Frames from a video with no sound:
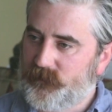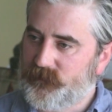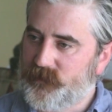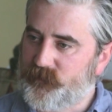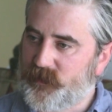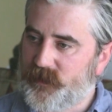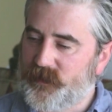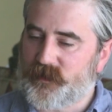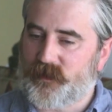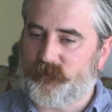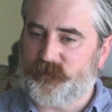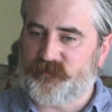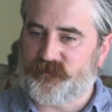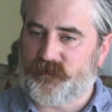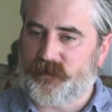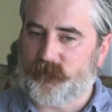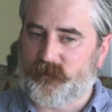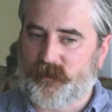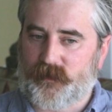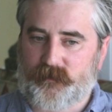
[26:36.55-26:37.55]
They buy a copy
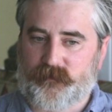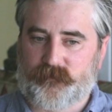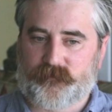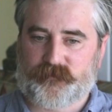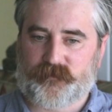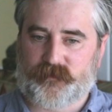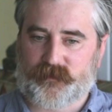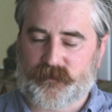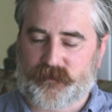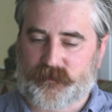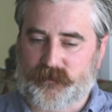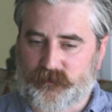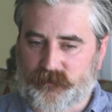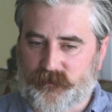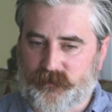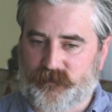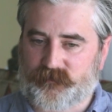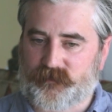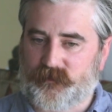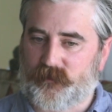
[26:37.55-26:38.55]
straight away, so that you
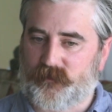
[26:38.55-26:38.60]
can get